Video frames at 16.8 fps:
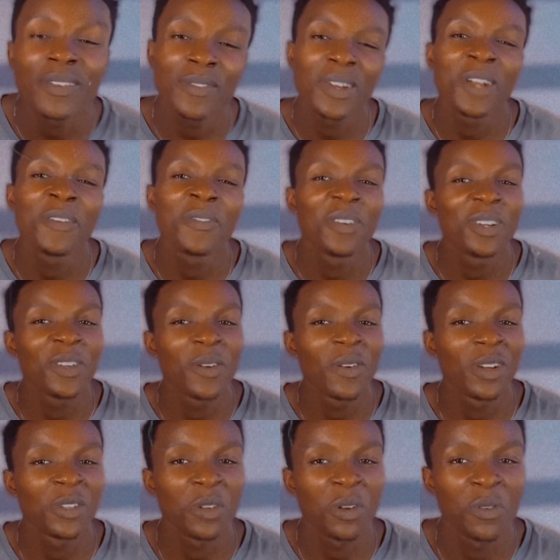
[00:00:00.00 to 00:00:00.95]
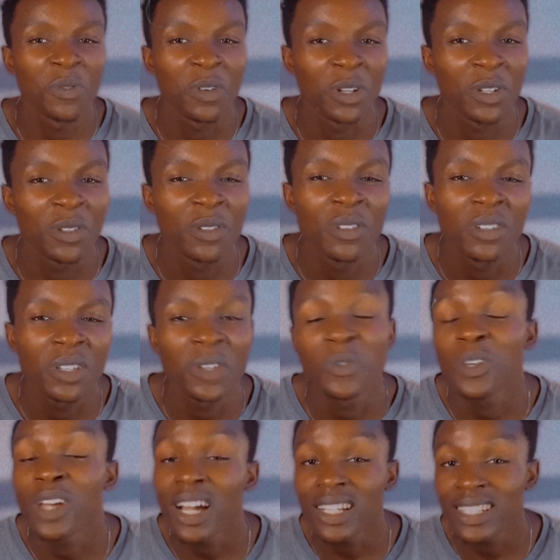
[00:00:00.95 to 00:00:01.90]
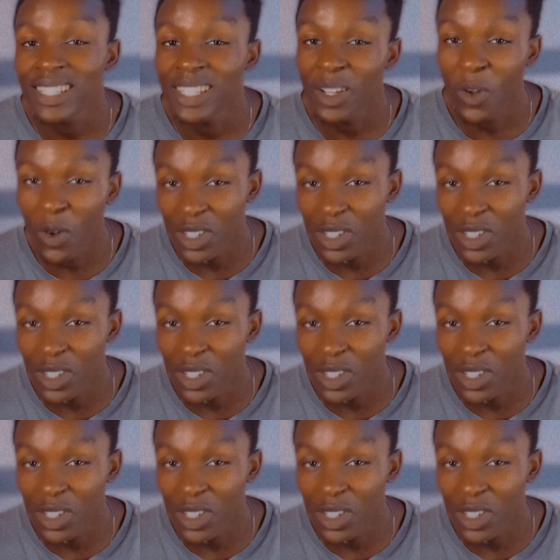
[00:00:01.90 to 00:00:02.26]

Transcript: I have a very funny question for you. If you had